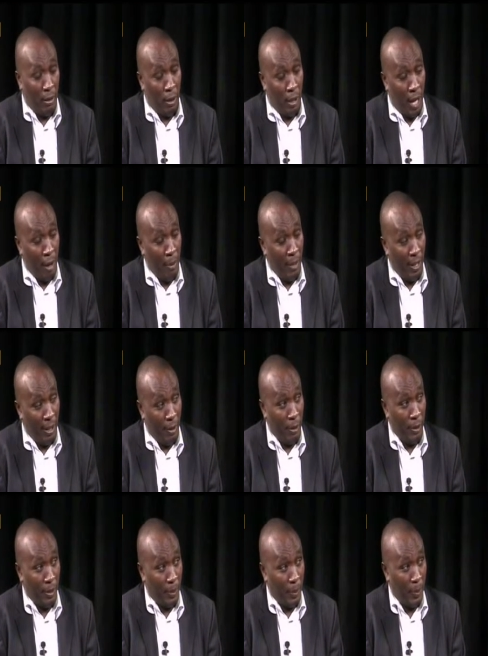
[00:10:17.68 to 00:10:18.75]
many
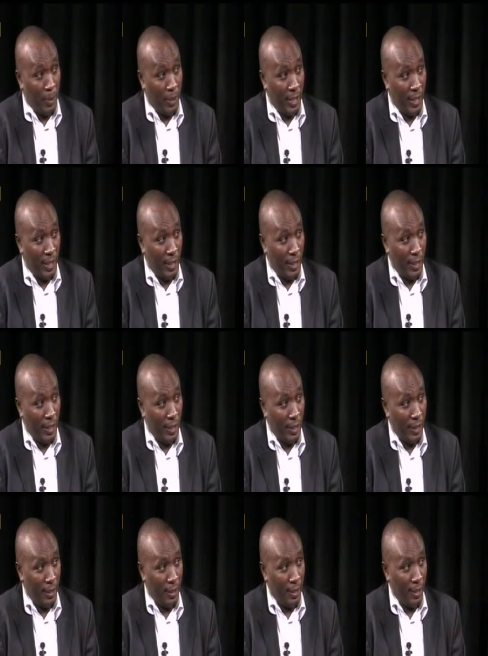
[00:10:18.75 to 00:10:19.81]
older people take
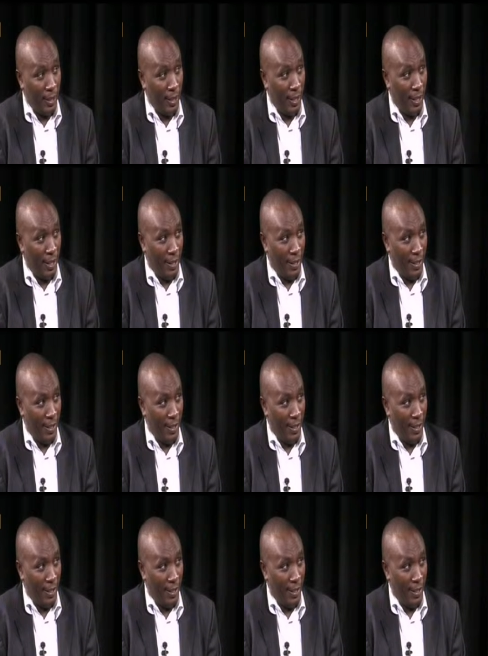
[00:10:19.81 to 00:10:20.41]
githeri?